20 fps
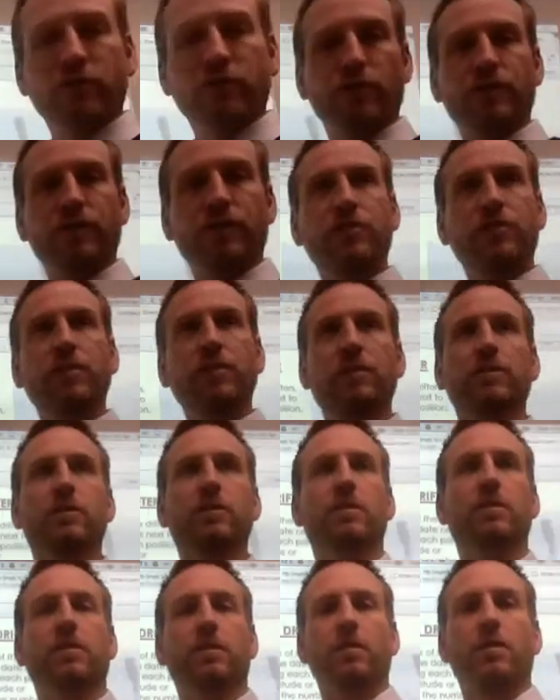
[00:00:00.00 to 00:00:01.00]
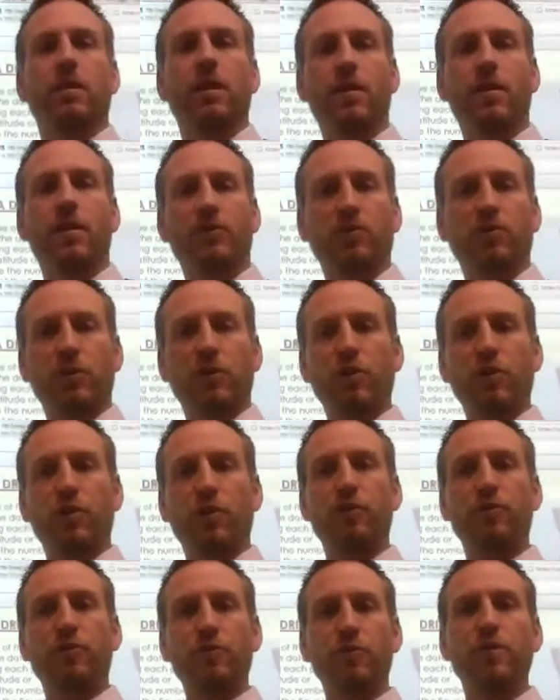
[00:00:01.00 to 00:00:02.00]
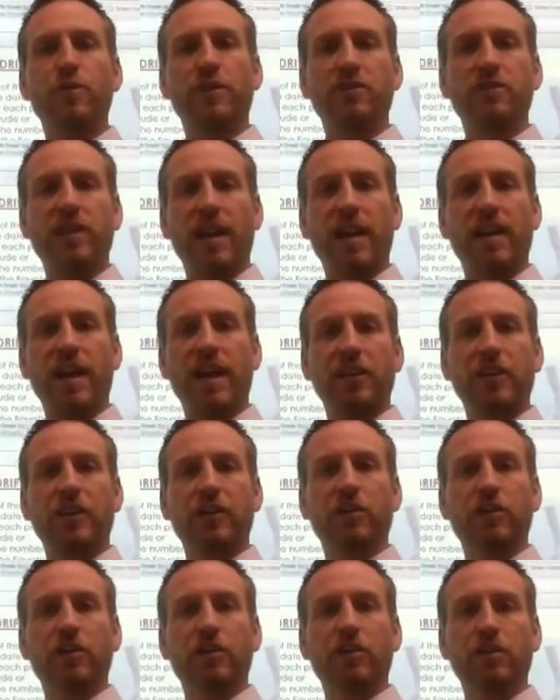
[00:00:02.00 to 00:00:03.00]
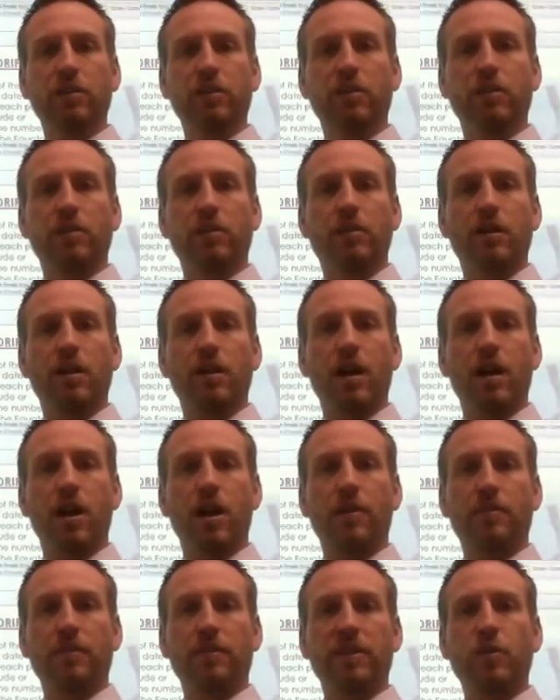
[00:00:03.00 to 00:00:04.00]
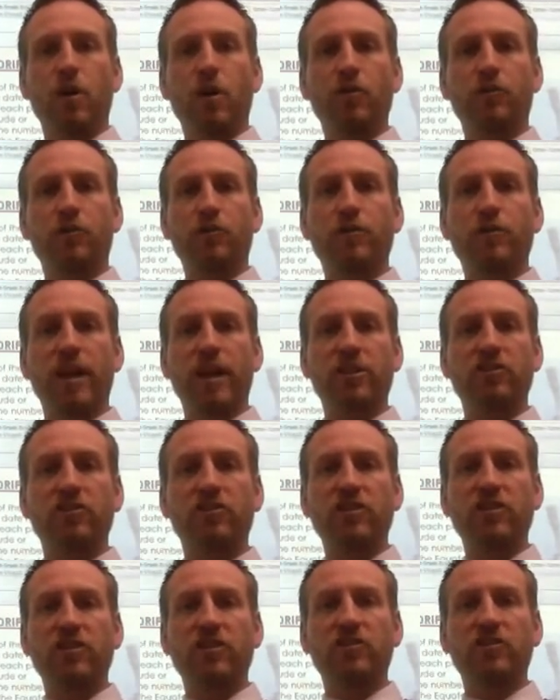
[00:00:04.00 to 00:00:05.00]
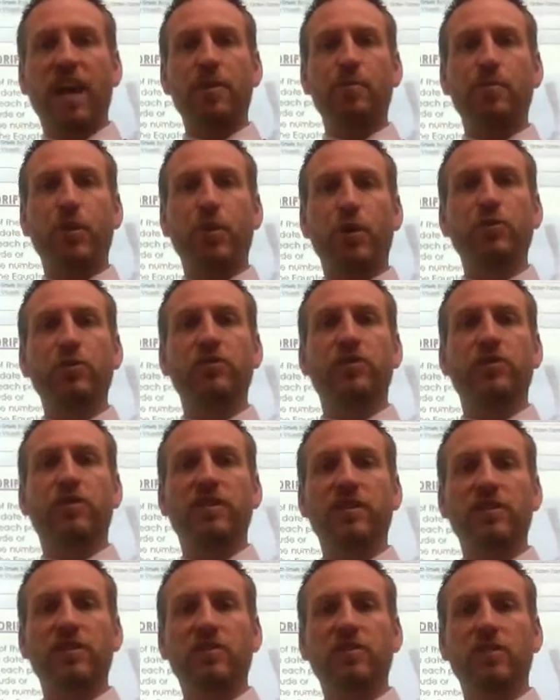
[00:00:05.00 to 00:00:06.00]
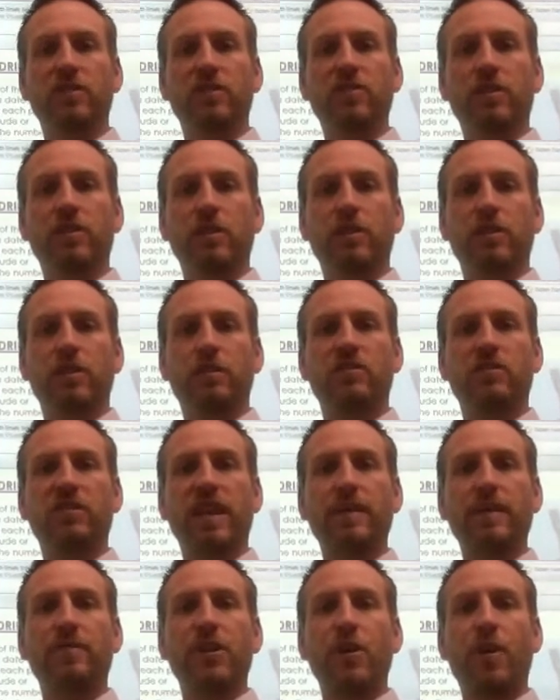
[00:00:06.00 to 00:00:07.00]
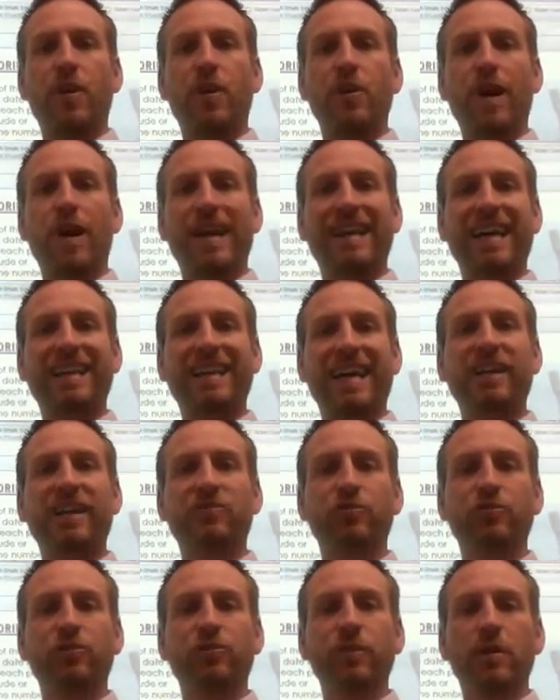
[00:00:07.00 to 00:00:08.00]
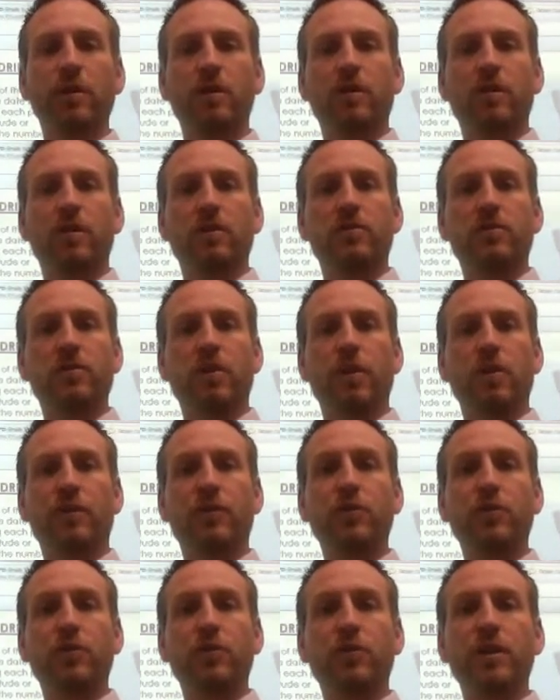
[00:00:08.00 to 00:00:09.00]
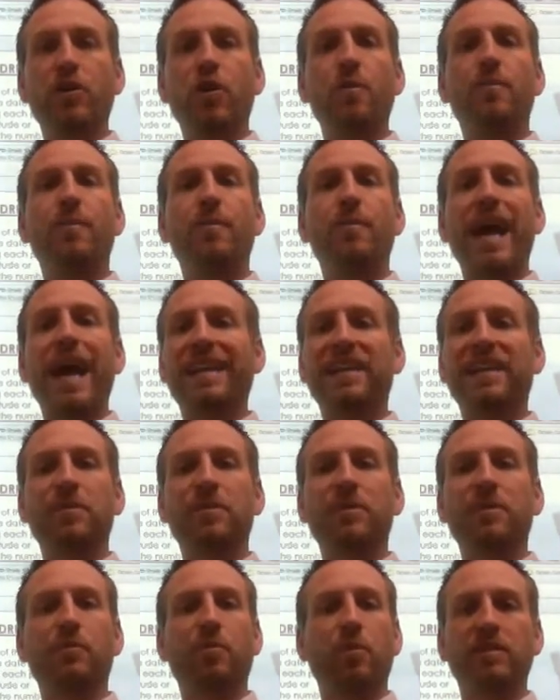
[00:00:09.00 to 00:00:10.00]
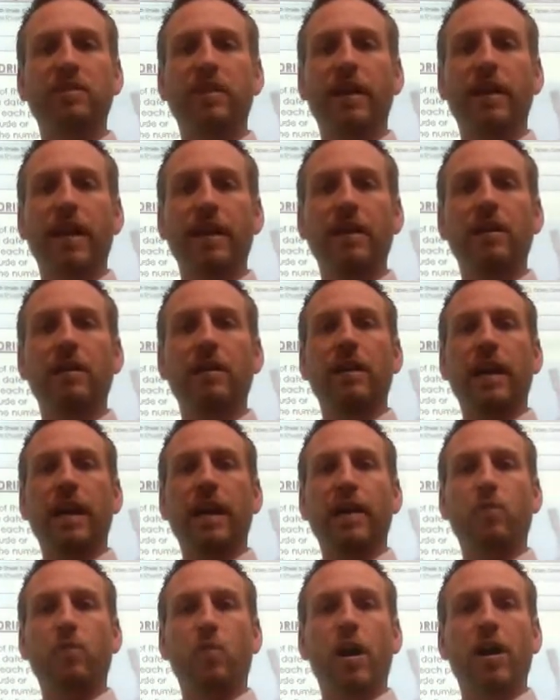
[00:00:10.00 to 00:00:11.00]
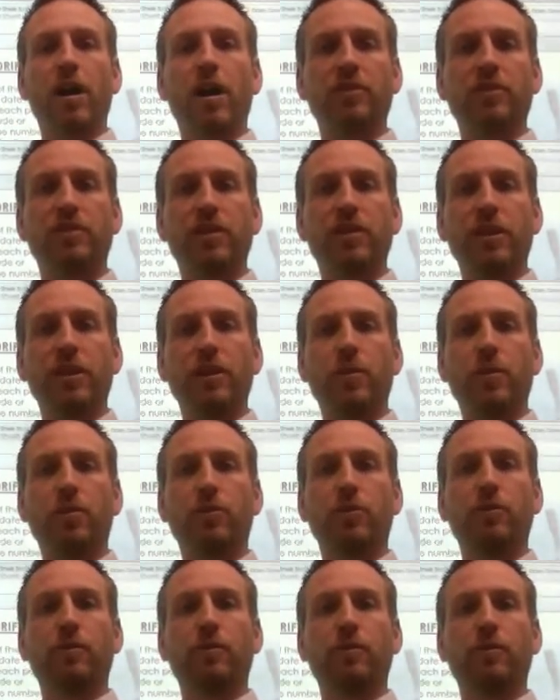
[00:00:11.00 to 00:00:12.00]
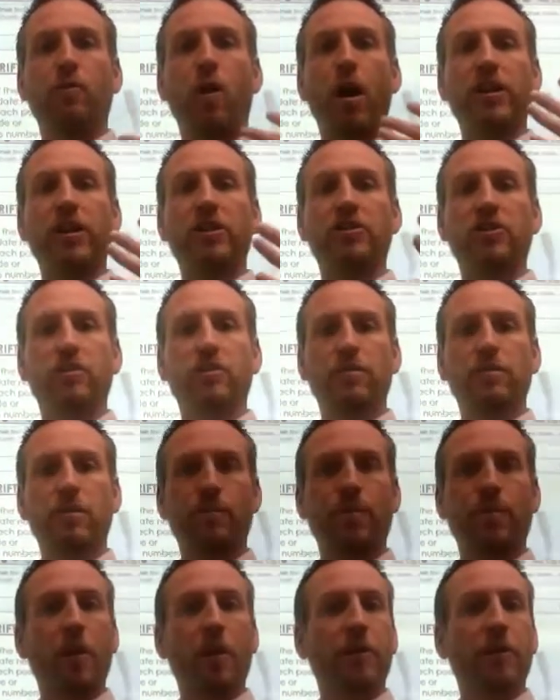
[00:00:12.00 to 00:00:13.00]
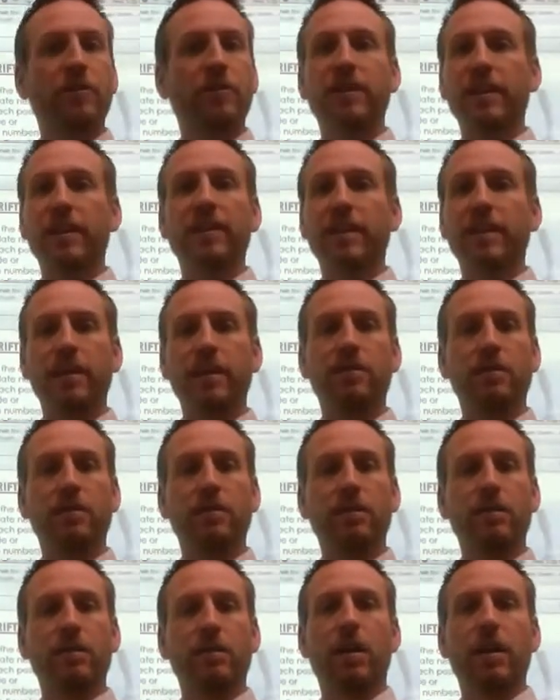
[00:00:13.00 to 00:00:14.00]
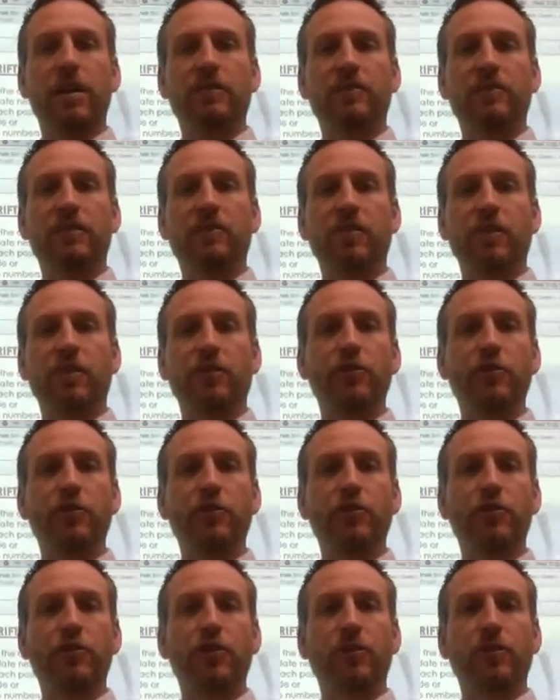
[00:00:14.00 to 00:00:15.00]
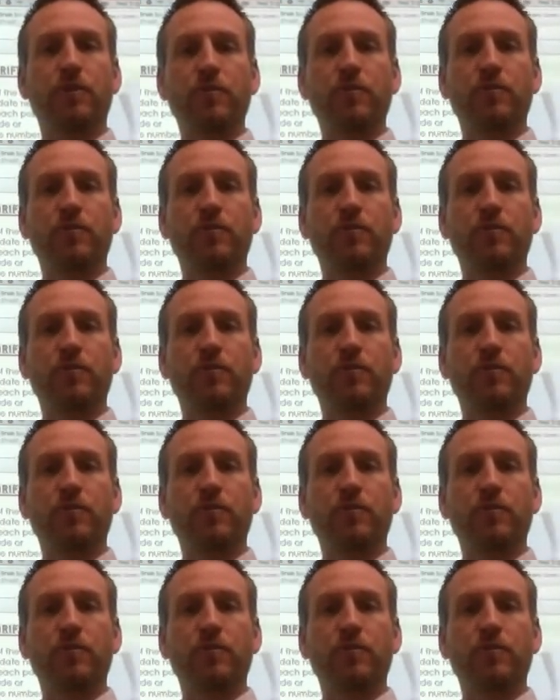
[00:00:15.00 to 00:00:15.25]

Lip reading: Track a Drifter. So we're going to go through this on here, give you all the directions. I then posted this same video on Classroom. So if you need to go back at any point today and watch a video or watch part of it again, it's there for you to do.